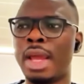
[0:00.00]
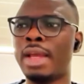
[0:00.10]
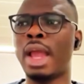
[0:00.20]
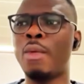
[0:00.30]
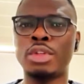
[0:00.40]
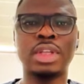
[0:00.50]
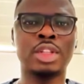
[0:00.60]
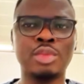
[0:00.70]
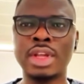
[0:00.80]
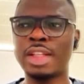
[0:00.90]
Like I was on
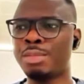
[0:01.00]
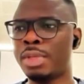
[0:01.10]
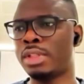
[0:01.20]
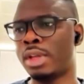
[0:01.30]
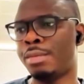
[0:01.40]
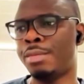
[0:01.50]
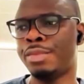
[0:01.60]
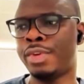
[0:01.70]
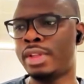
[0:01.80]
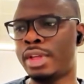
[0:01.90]
the Twitter space
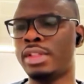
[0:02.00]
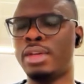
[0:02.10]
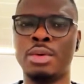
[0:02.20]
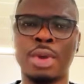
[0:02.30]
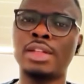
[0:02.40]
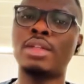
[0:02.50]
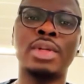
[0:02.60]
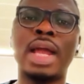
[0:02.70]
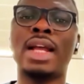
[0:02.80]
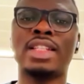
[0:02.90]
3 days ago, and
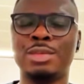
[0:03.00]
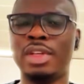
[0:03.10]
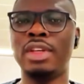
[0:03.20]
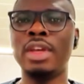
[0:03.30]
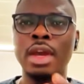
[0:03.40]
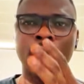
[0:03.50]
someone asked me,